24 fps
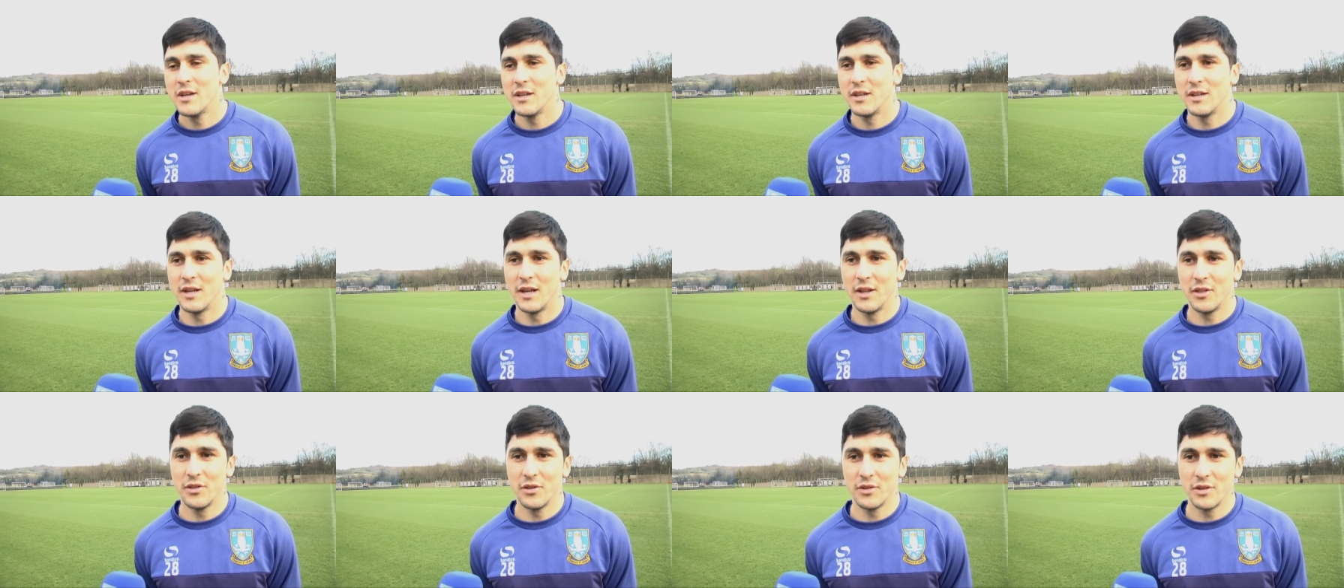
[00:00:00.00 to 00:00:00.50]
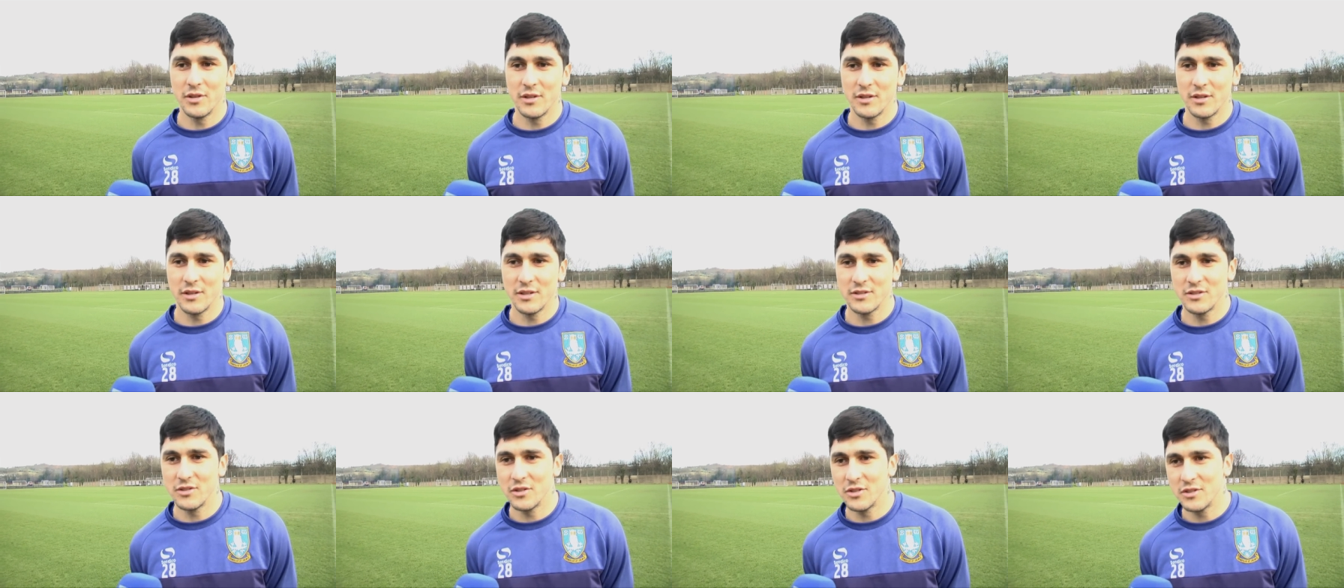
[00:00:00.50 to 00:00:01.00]
Nando
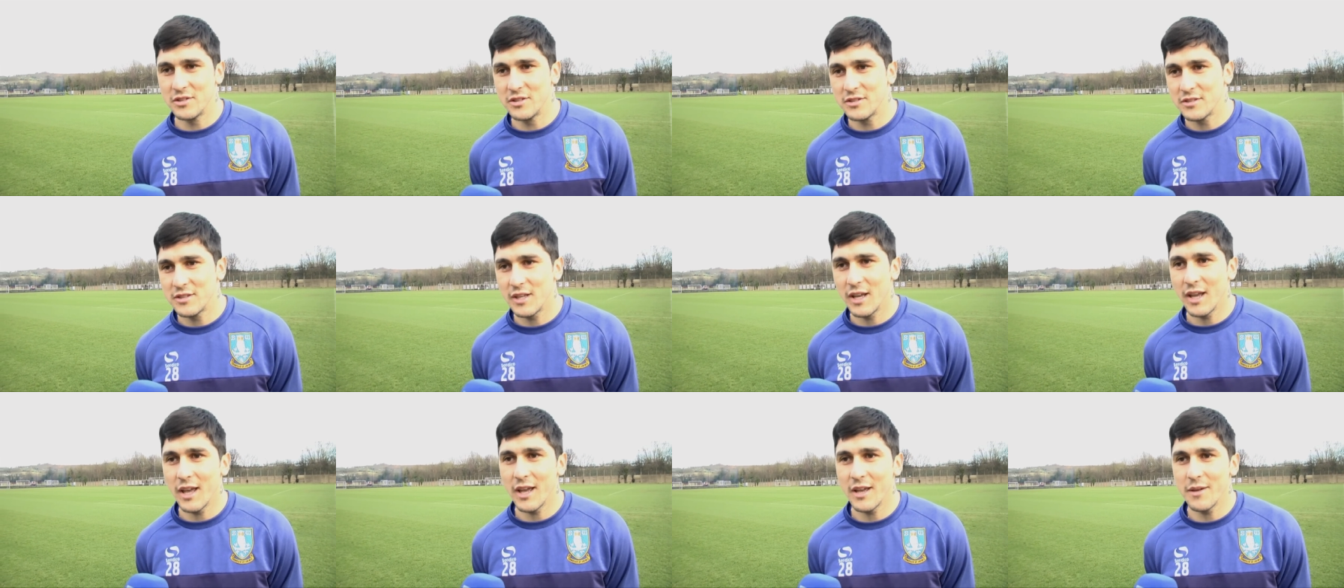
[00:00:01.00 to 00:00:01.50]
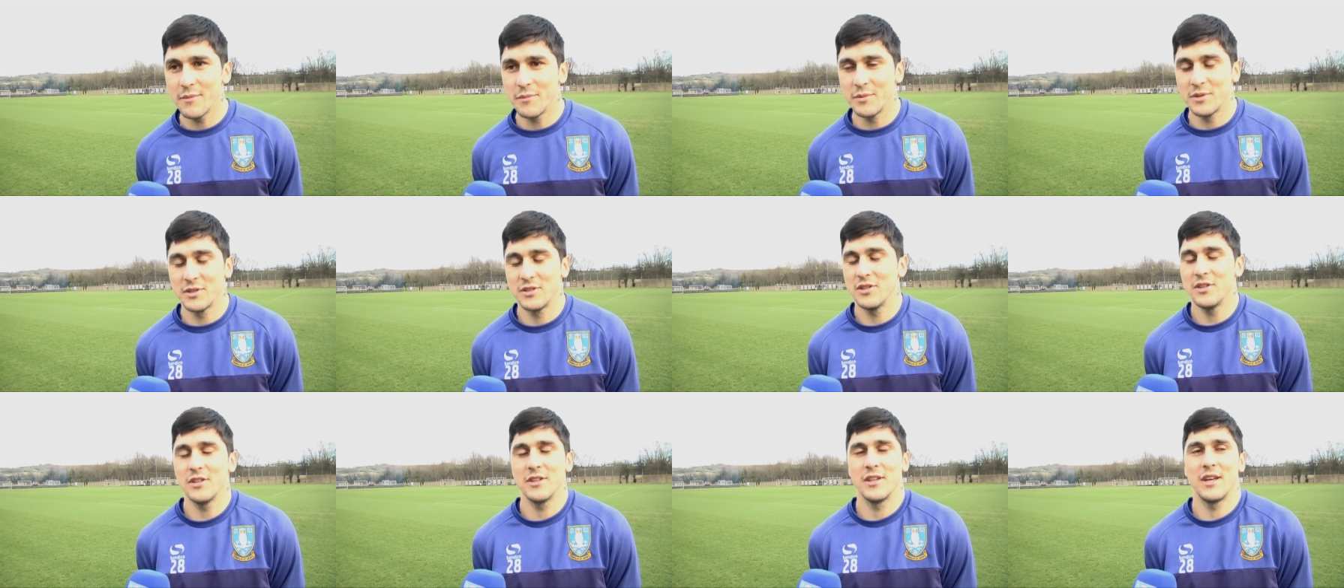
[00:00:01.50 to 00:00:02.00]
is not the same.
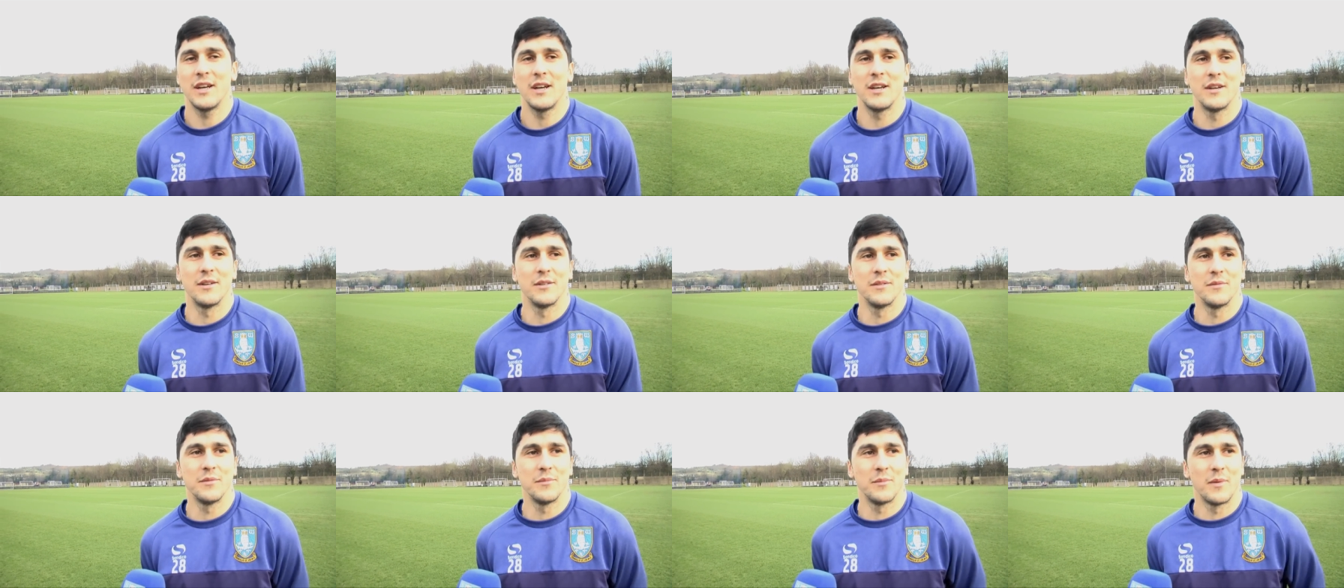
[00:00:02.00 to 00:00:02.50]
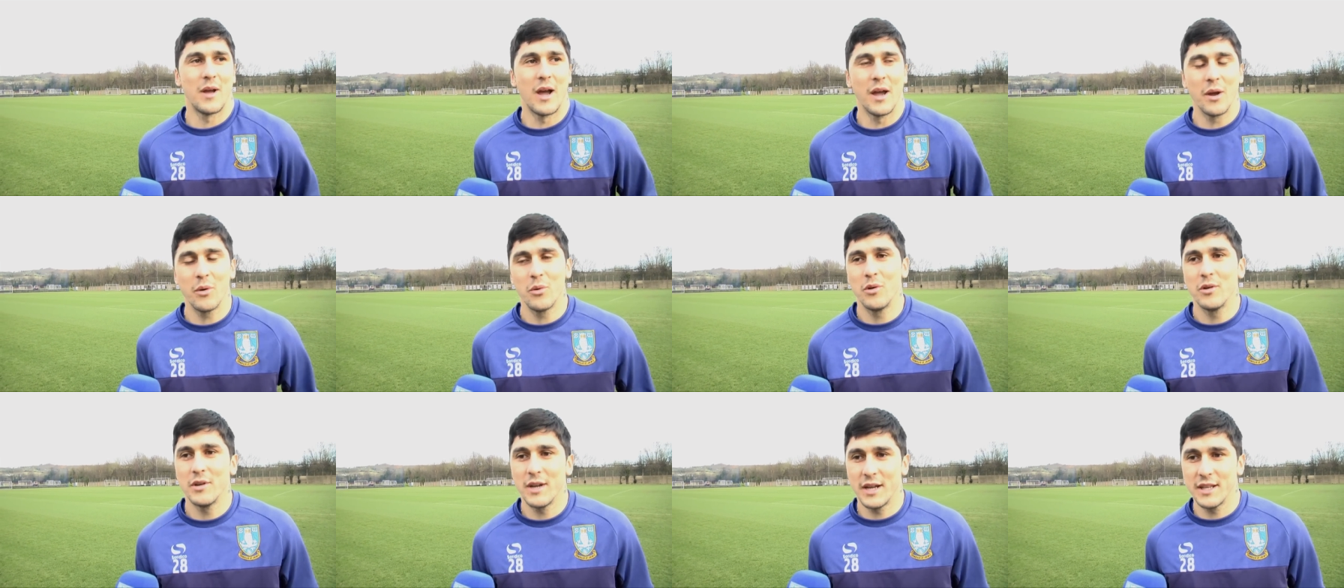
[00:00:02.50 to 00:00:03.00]
It's not that I
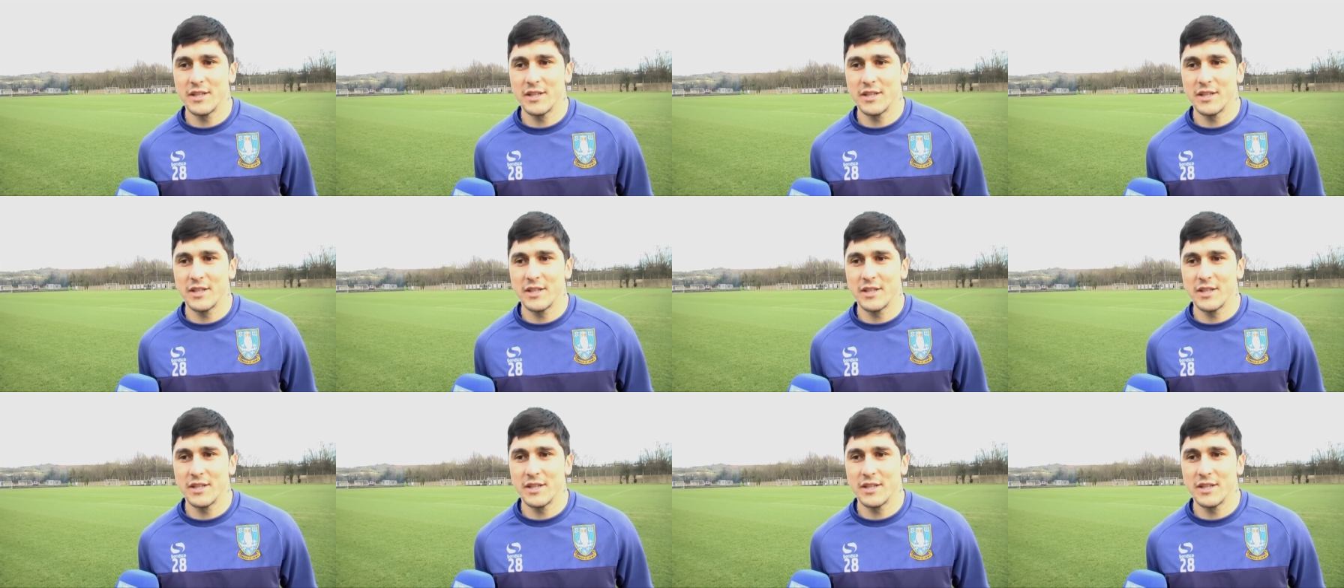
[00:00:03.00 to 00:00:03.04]
won.